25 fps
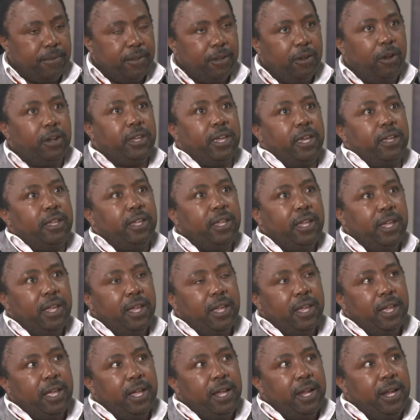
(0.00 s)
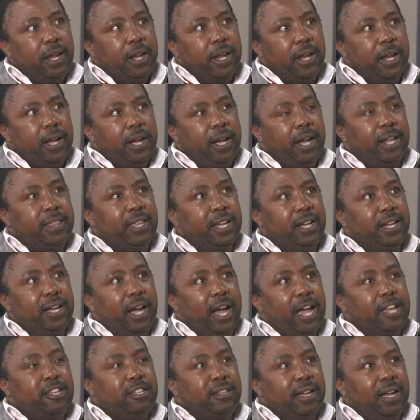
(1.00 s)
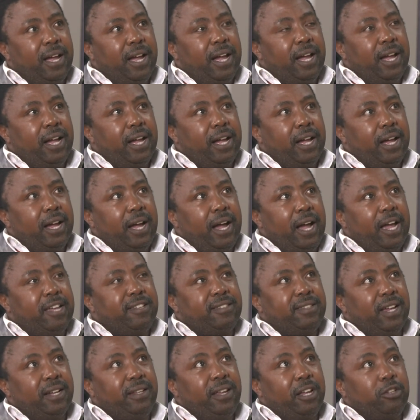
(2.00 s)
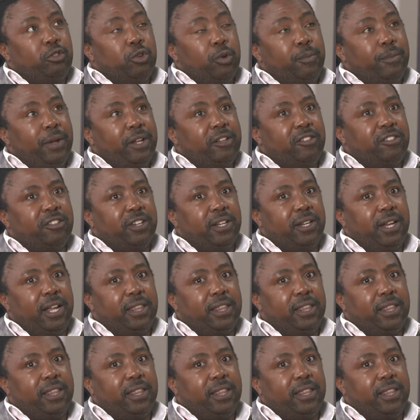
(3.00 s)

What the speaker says: Okay, I think I started to mention,